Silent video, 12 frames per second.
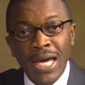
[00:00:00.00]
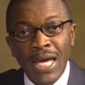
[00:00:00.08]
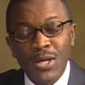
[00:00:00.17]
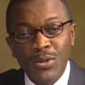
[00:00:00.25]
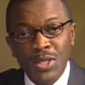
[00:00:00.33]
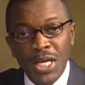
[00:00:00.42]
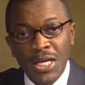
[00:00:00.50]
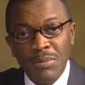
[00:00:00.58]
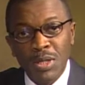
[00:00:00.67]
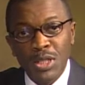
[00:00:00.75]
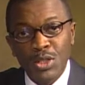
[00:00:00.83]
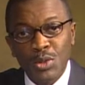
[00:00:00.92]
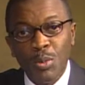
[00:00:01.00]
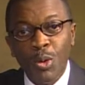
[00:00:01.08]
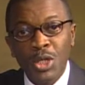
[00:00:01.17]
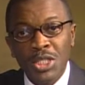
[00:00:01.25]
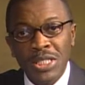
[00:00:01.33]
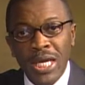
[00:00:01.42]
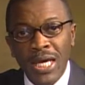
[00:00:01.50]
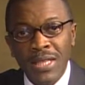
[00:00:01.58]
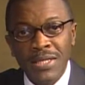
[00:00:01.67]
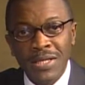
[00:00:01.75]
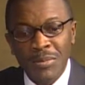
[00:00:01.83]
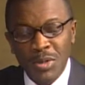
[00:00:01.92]
entertainment, sports,
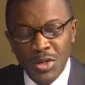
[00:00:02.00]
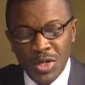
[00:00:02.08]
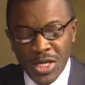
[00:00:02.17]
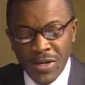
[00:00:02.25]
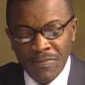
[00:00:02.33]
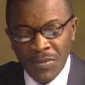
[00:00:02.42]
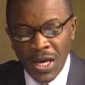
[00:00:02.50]
and the community.